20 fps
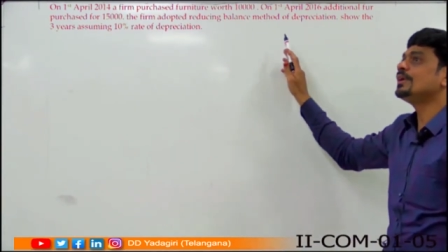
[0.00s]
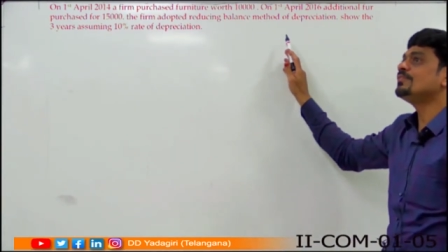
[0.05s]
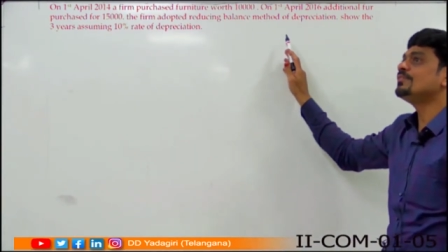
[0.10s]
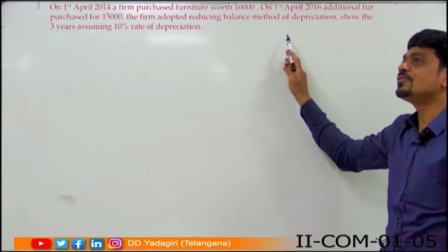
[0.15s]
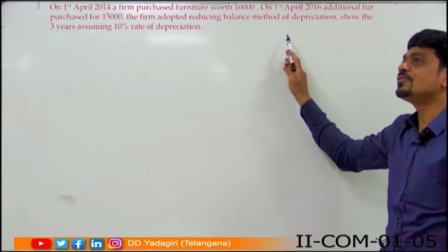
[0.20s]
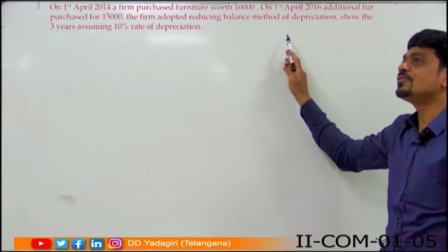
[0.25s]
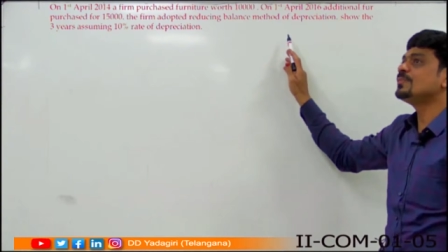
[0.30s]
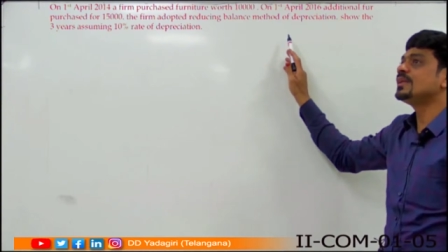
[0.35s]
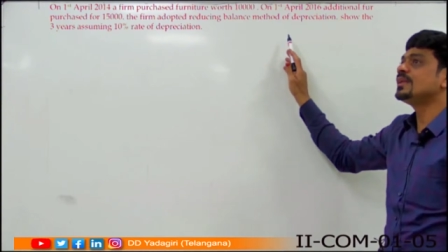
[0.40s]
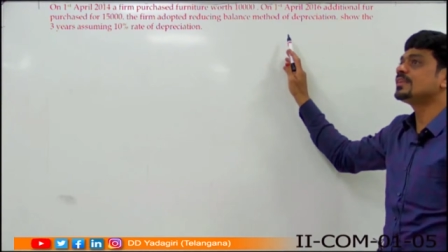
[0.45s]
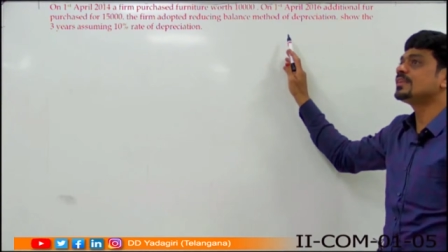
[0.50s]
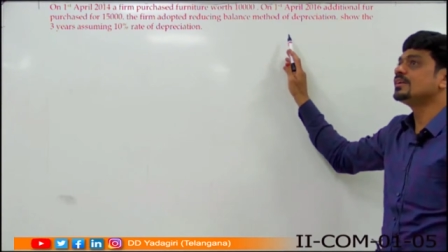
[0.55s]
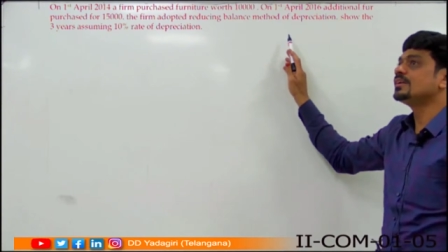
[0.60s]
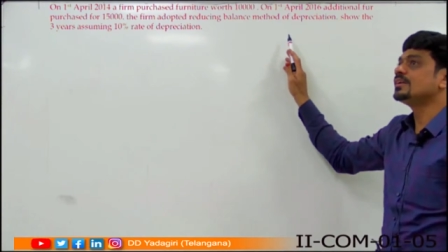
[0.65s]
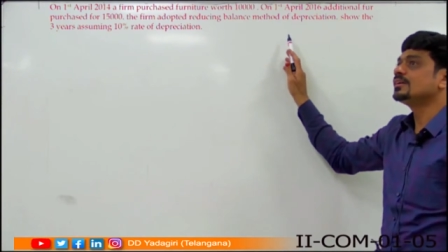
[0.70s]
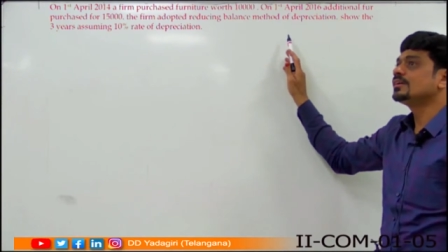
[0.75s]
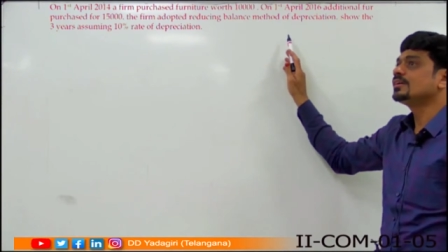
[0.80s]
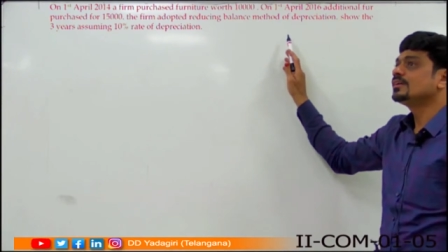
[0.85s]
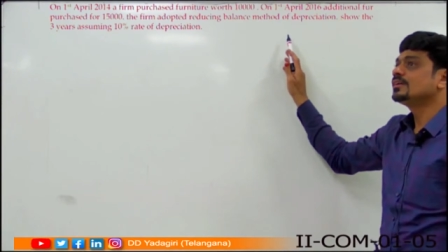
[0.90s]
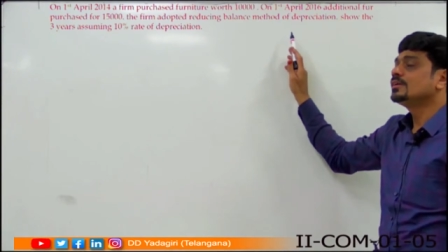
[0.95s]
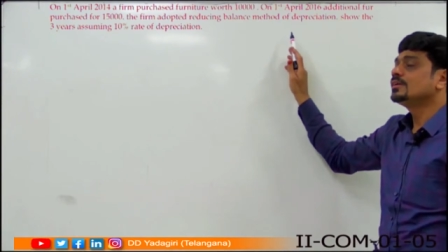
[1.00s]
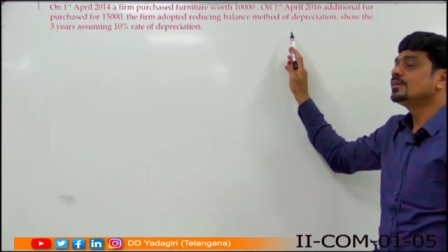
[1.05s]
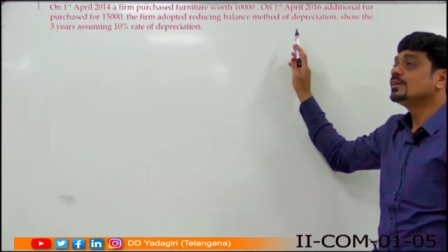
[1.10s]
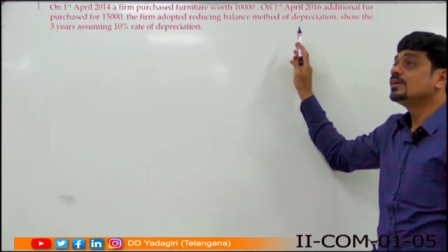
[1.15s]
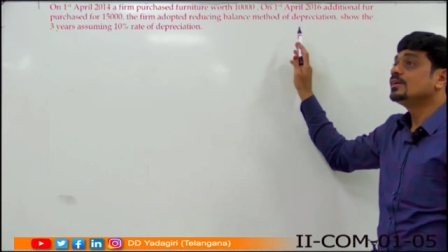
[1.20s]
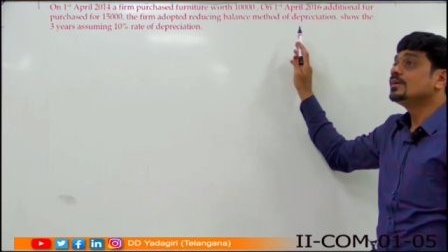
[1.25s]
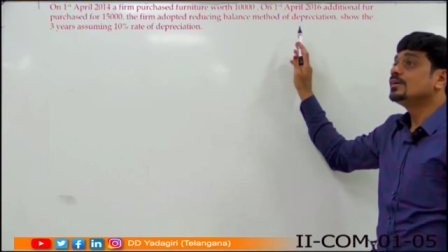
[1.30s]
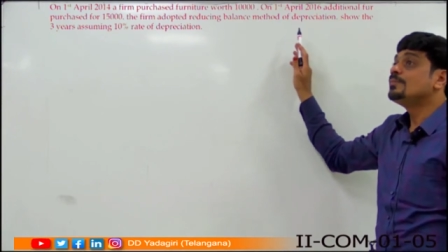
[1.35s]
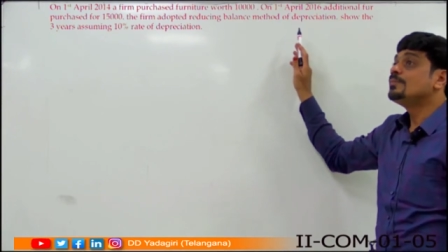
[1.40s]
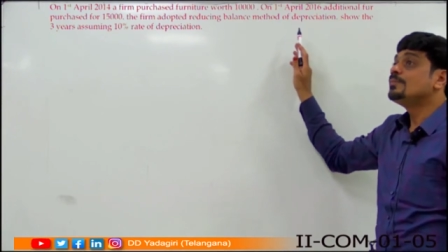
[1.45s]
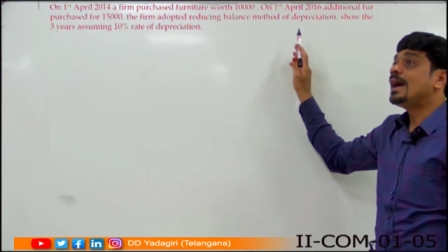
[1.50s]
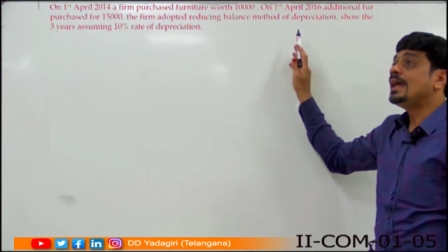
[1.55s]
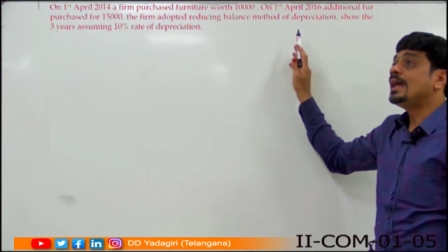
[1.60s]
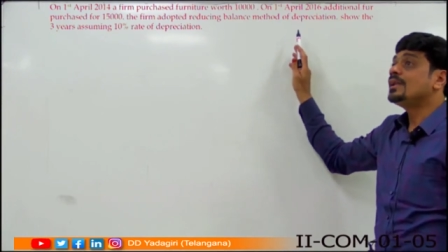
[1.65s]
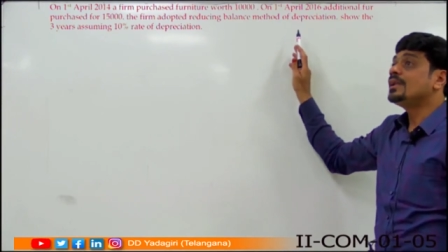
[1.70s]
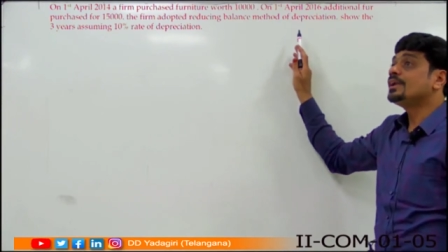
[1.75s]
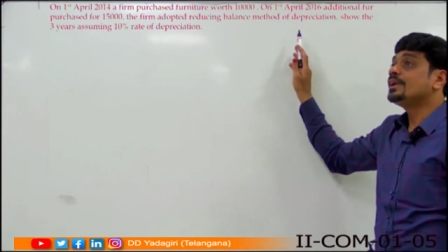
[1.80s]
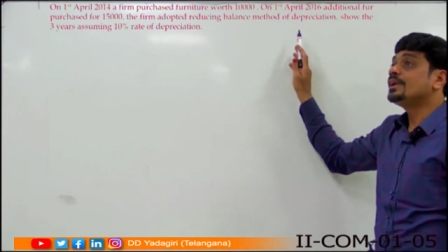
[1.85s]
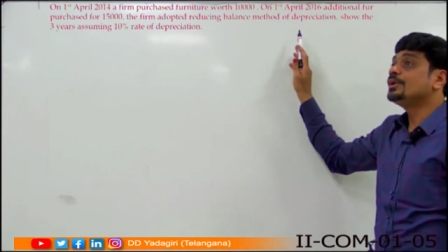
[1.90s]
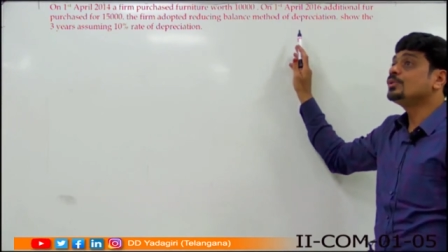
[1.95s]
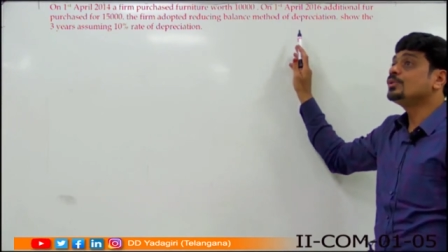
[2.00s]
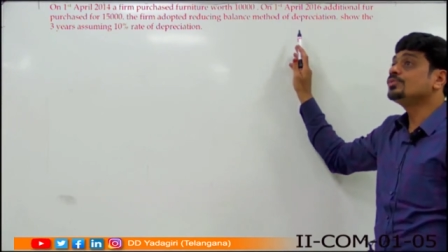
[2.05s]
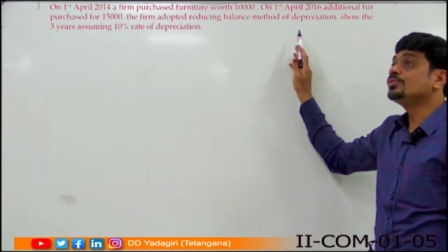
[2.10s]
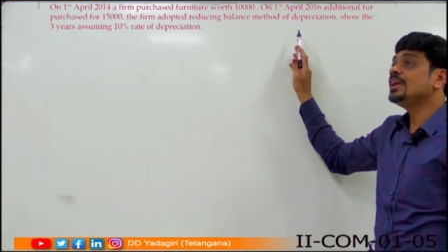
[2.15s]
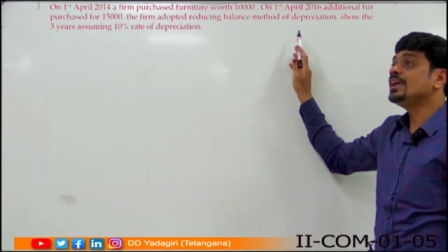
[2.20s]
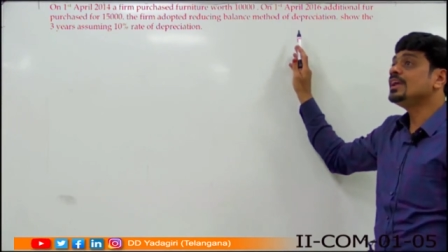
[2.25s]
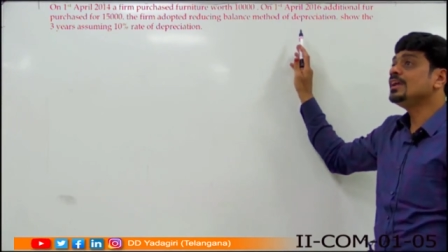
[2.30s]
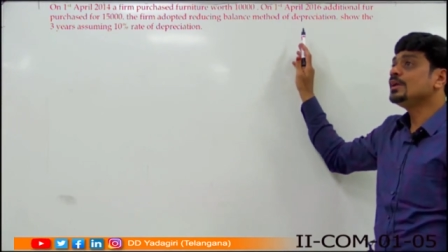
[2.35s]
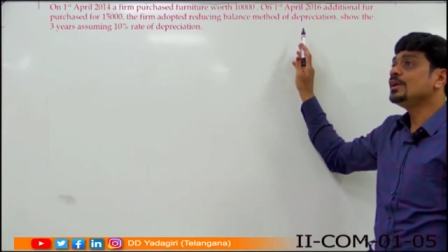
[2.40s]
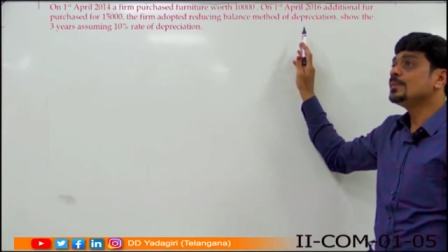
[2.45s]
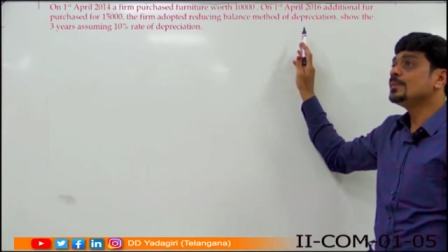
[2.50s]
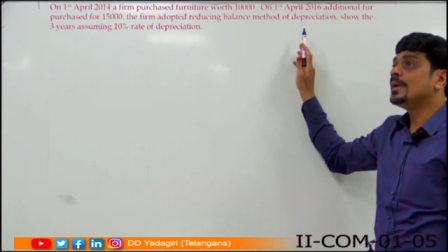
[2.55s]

which method? Ba- reducing